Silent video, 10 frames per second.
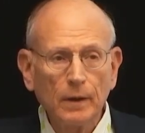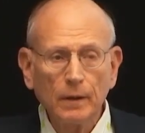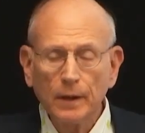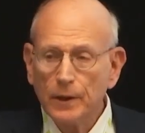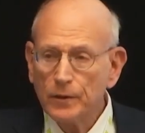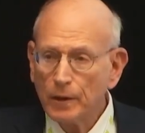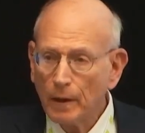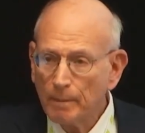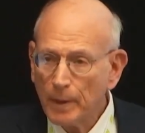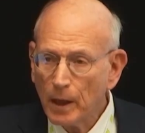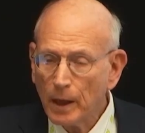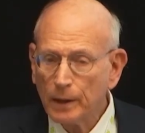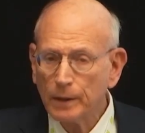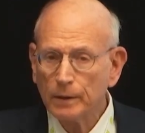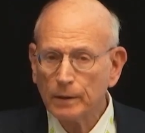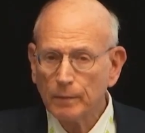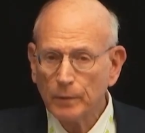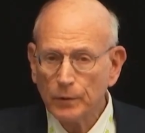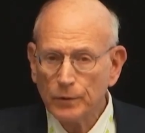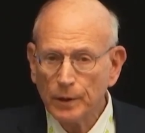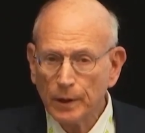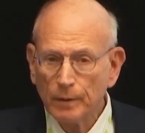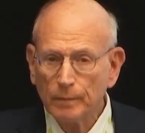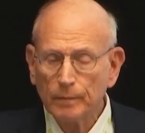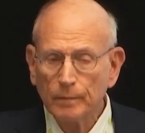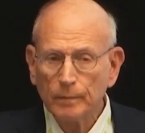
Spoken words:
these American museum